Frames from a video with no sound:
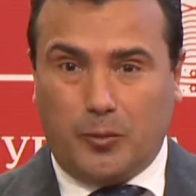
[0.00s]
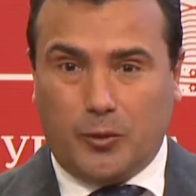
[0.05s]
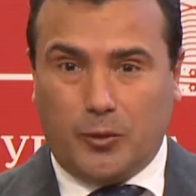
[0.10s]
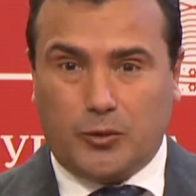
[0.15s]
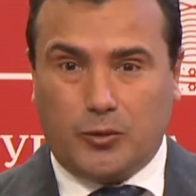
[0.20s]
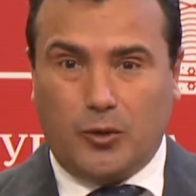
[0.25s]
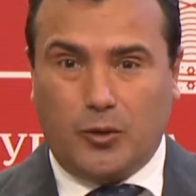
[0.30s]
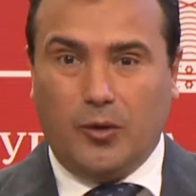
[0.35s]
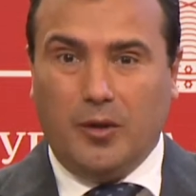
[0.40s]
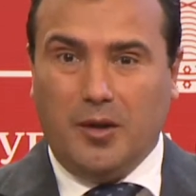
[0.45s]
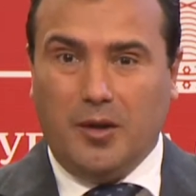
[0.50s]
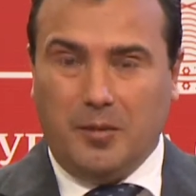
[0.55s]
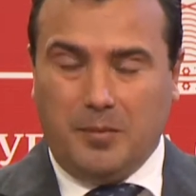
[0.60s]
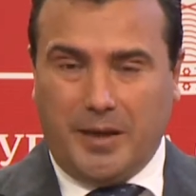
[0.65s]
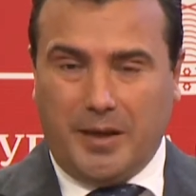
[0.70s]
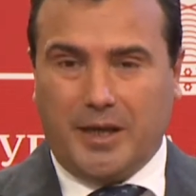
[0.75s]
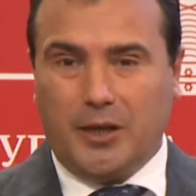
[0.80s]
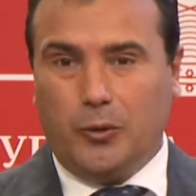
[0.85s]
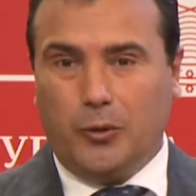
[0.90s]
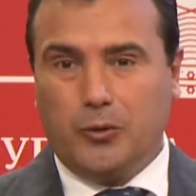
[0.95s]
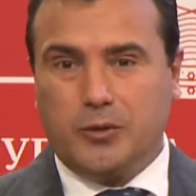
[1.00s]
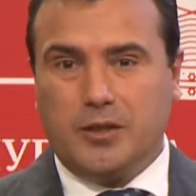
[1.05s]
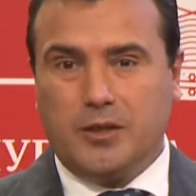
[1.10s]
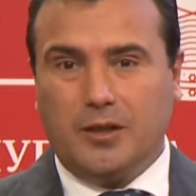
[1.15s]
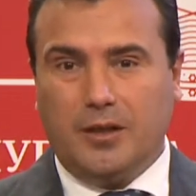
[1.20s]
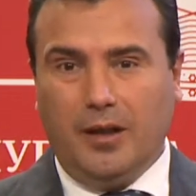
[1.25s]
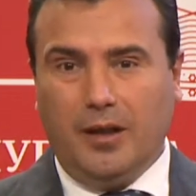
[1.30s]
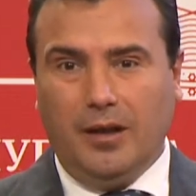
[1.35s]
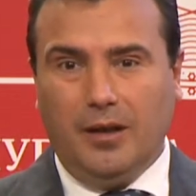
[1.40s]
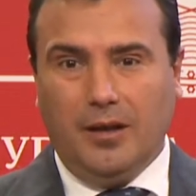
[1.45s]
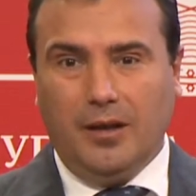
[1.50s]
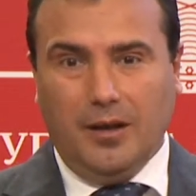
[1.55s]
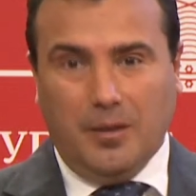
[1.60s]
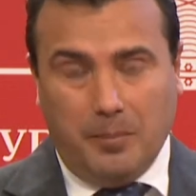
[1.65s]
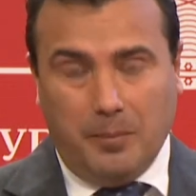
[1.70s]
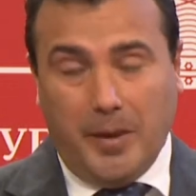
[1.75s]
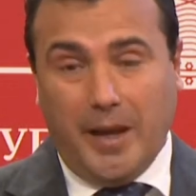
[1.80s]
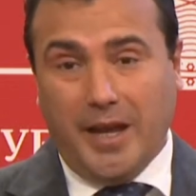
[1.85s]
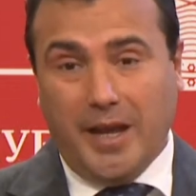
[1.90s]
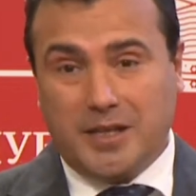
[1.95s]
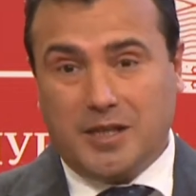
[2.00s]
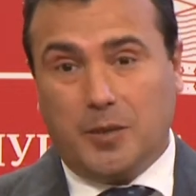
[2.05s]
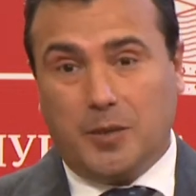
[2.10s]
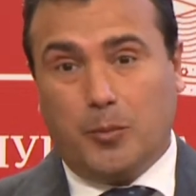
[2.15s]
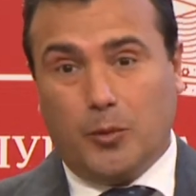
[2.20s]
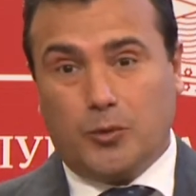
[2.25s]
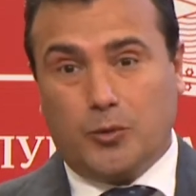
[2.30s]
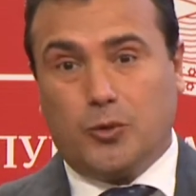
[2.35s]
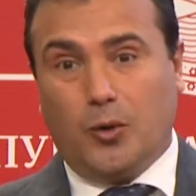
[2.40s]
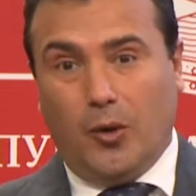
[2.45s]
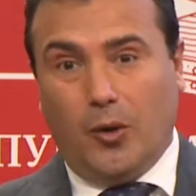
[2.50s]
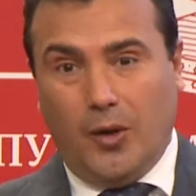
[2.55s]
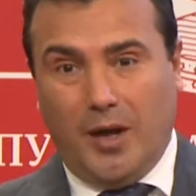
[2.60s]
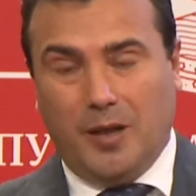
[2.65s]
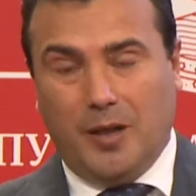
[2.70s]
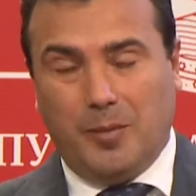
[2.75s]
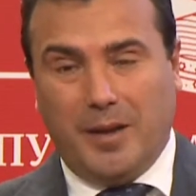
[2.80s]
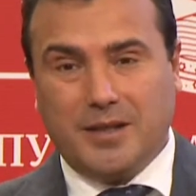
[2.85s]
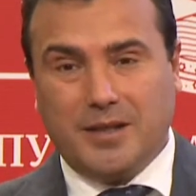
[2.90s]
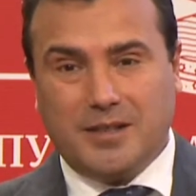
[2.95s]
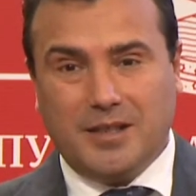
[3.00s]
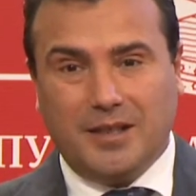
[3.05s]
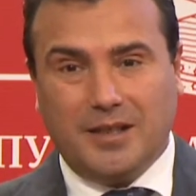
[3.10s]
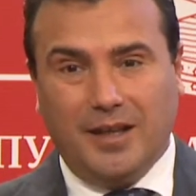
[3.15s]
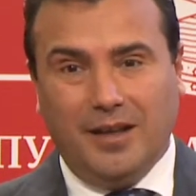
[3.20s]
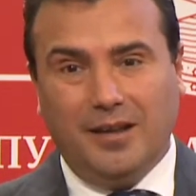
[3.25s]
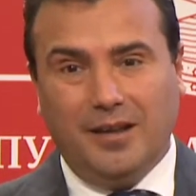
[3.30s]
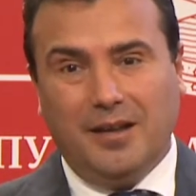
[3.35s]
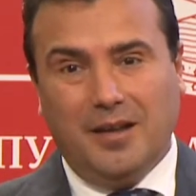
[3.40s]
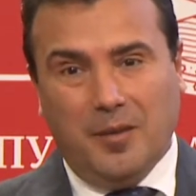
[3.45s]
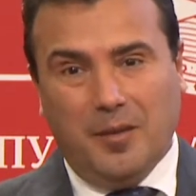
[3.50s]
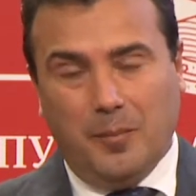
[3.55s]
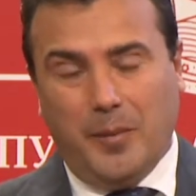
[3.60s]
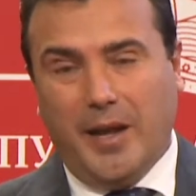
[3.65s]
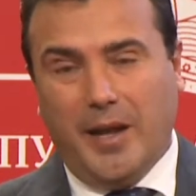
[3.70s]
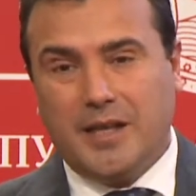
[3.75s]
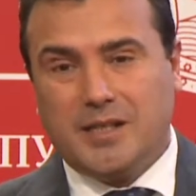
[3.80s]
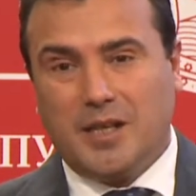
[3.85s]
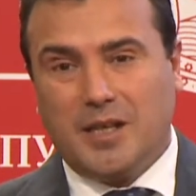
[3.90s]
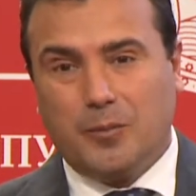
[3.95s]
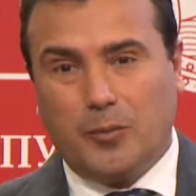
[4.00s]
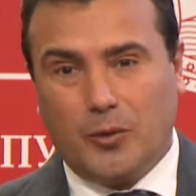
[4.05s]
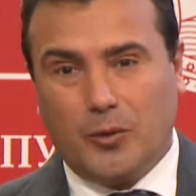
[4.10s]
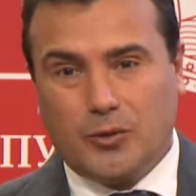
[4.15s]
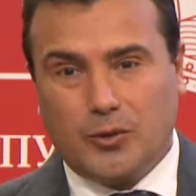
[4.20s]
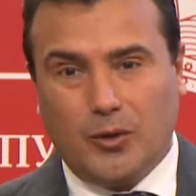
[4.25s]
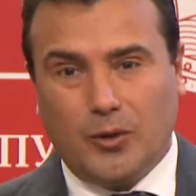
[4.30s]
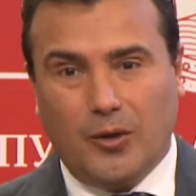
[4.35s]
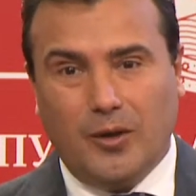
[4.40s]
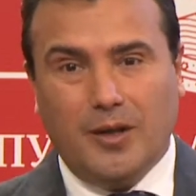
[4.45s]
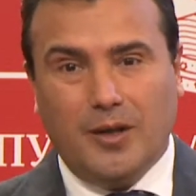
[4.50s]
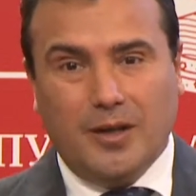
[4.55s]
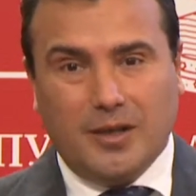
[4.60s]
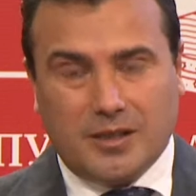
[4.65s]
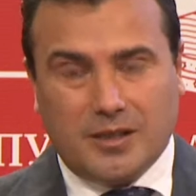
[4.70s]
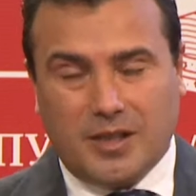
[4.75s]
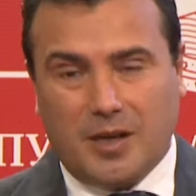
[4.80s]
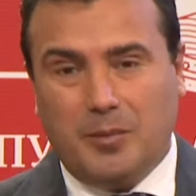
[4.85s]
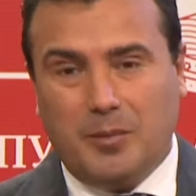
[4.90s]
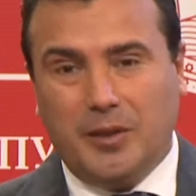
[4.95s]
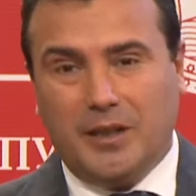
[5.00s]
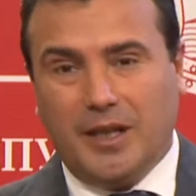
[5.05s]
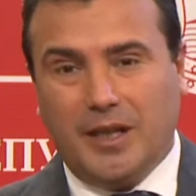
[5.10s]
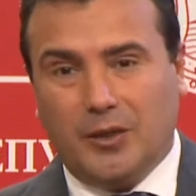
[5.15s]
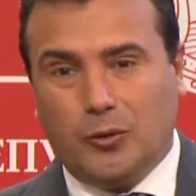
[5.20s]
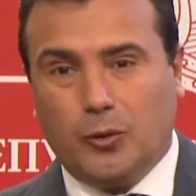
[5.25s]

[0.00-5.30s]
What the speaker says: determination, will be accepted by at least 50% of the Macedonian,